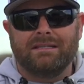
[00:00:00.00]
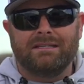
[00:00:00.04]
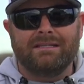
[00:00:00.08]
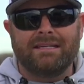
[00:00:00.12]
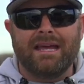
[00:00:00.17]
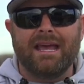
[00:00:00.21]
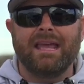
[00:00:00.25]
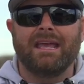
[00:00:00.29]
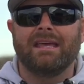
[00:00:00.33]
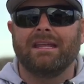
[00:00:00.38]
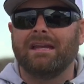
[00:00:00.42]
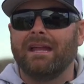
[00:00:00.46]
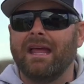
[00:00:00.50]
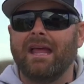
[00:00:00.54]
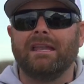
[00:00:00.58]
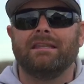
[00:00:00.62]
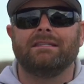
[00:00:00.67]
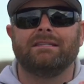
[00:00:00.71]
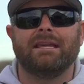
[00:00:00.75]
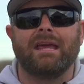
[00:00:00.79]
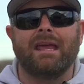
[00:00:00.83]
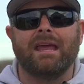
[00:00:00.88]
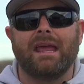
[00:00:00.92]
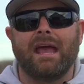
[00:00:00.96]
day in and
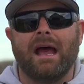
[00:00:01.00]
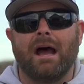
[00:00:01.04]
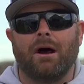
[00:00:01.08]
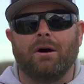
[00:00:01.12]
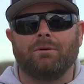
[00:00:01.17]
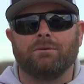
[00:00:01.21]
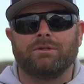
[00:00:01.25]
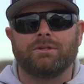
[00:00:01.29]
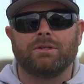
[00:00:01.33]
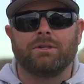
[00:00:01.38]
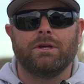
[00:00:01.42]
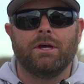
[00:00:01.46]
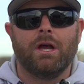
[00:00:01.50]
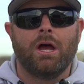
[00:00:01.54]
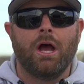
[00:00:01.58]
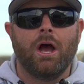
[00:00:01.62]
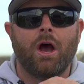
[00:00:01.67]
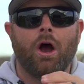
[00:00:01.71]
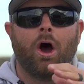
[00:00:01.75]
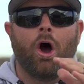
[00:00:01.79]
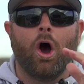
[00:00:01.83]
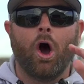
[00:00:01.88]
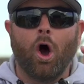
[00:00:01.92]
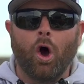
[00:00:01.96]
day out
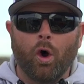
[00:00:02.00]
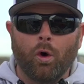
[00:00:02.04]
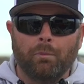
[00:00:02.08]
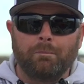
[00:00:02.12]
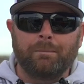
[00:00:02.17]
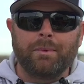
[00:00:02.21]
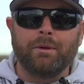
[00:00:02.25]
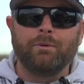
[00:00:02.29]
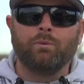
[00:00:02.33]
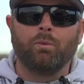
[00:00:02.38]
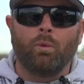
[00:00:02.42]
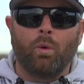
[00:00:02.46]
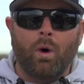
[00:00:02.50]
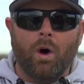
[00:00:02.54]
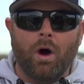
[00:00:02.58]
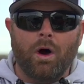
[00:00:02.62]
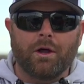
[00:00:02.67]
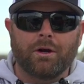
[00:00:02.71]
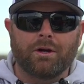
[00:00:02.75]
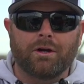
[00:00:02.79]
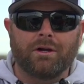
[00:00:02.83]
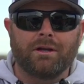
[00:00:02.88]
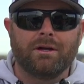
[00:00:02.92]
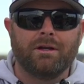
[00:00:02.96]
open
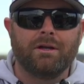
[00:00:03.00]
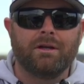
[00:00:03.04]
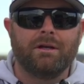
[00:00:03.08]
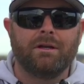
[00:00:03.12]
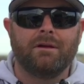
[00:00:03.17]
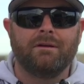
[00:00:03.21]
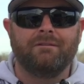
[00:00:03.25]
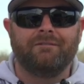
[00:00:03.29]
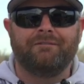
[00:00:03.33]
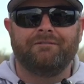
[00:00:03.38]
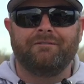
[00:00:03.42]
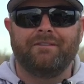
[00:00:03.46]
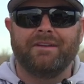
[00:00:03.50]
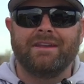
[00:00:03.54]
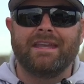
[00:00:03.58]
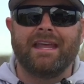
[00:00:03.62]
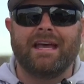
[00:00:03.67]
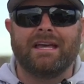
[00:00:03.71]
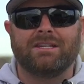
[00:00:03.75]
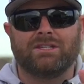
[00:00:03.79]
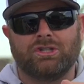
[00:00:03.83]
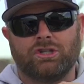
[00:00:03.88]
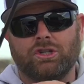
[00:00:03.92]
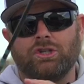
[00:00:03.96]
water
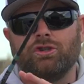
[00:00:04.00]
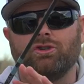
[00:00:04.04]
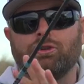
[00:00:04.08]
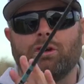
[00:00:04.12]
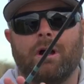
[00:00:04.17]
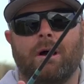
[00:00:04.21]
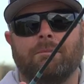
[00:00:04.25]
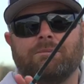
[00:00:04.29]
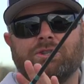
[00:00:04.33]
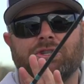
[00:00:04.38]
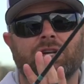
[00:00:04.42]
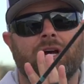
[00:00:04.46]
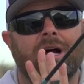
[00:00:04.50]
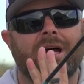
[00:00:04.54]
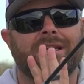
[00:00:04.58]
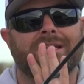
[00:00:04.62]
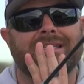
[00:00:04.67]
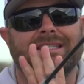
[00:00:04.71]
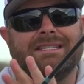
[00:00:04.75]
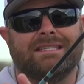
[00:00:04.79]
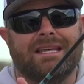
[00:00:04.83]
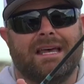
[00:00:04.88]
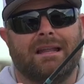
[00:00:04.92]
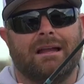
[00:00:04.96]
finesse drop shot
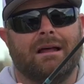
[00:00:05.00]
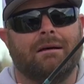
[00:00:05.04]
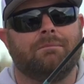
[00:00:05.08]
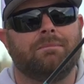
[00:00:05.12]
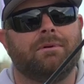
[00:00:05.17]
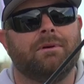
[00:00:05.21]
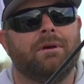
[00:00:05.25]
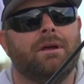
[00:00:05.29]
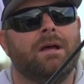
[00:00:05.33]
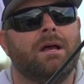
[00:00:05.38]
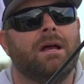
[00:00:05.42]
setup.